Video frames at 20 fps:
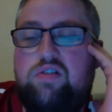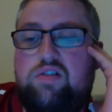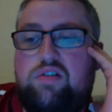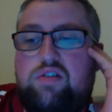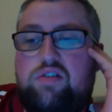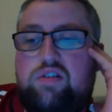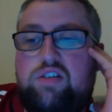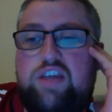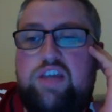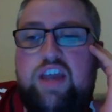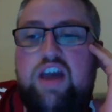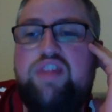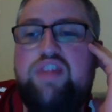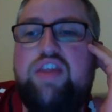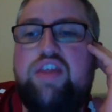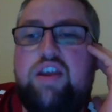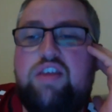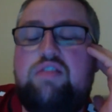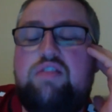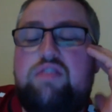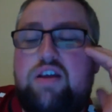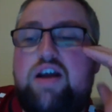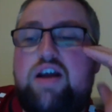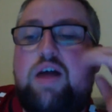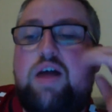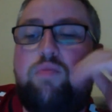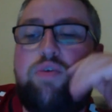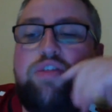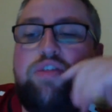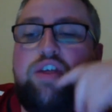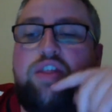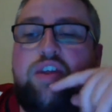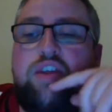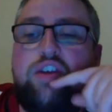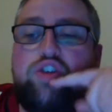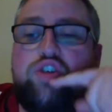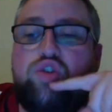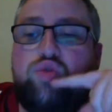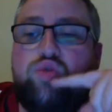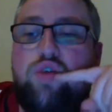Yeah, I think I'm with you there,
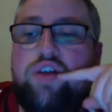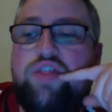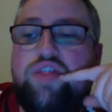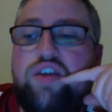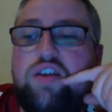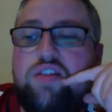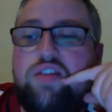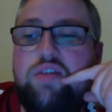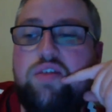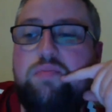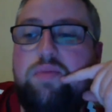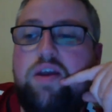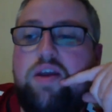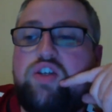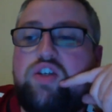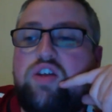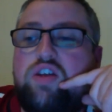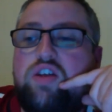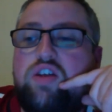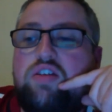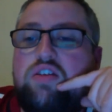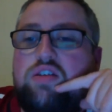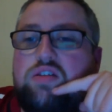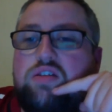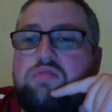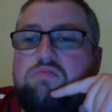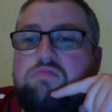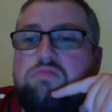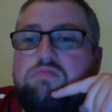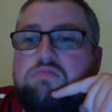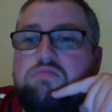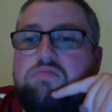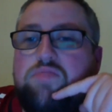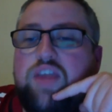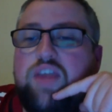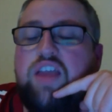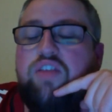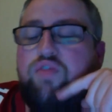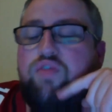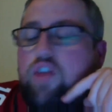Joe. I think that Betch gets
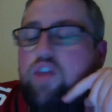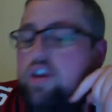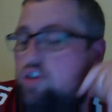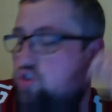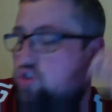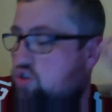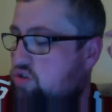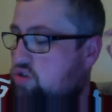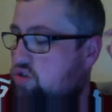finished.